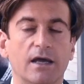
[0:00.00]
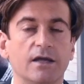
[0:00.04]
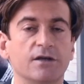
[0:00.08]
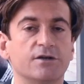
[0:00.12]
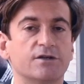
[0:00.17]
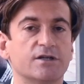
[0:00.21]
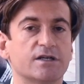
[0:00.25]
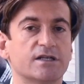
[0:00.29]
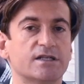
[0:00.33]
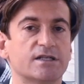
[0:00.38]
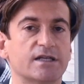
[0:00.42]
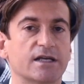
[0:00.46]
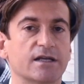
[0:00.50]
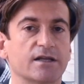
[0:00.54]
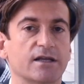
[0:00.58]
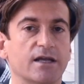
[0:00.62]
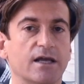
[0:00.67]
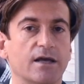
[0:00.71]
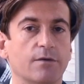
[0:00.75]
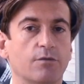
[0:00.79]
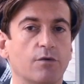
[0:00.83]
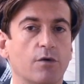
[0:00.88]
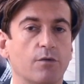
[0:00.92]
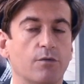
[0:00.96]

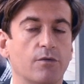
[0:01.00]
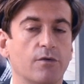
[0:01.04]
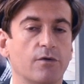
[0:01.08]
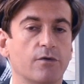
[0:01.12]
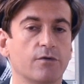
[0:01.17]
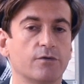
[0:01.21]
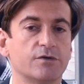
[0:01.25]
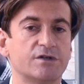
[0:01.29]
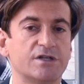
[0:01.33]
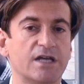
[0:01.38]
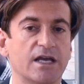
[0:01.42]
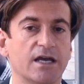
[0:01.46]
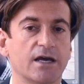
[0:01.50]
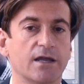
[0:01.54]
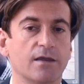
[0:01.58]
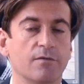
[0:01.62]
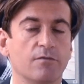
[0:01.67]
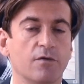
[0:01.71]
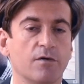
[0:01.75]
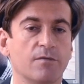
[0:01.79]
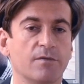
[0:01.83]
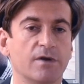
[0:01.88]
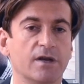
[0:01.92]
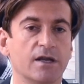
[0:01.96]
Interestingly, what we are seeing at the
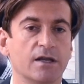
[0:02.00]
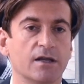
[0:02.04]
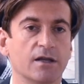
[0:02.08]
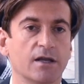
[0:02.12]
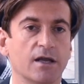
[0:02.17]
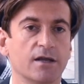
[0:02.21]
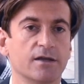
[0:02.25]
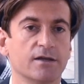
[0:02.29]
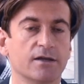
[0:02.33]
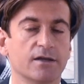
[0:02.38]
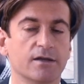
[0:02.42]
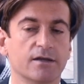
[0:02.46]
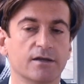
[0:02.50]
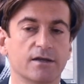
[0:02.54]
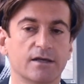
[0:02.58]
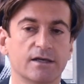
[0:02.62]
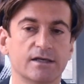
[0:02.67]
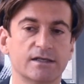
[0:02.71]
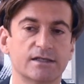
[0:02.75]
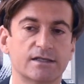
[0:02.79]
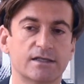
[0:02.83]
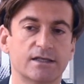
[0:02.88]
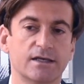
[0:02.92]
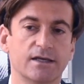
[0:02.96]
moment in London
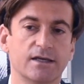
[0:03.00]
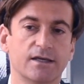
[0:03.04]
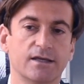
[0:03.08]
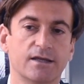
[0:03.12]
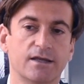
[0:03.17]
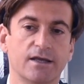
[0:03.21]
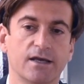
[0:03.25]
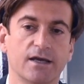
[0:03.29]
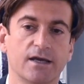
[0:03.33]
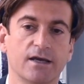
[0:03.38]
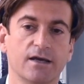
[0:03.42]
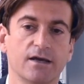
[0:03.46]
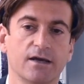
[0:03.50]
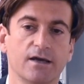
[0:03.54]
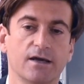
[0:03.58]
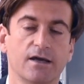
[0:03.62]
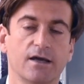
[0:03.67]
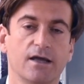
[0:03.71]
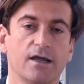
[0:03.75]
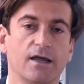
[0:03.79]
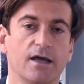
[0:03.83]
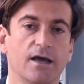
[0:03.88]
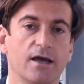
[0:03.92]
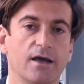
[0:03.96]
is that the,
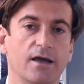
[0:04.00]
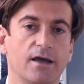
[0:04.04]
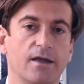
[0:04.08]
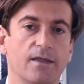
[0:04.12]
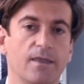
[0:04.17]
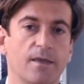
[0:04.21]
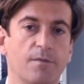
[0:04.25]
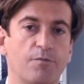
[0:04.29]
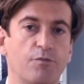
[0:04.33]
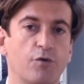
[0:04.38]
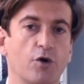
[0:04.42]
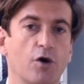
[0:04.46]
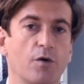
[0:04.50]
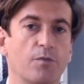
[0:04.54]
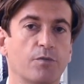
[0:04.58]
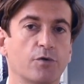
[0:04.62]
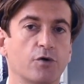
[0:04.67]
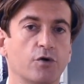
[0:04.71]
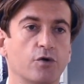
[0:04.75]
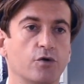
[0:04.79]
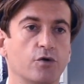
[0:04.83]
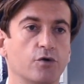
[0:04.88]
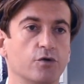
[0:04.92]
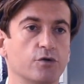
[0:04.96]
uh, the
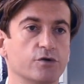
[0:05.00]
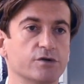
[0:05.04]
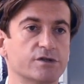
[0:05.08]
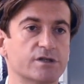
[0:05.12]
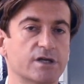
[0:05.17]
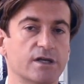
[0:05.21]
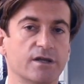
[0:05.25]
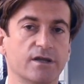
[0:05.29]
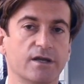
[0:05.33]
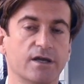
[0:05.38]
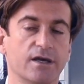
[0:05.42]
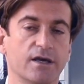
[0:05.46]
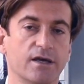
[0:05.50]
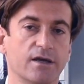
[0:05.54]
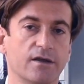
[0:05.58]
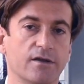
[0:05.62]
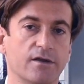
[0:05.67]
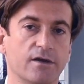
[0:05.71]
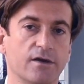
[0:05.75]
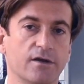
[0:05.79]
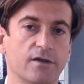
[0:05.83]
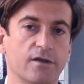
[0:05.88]
propcos and the,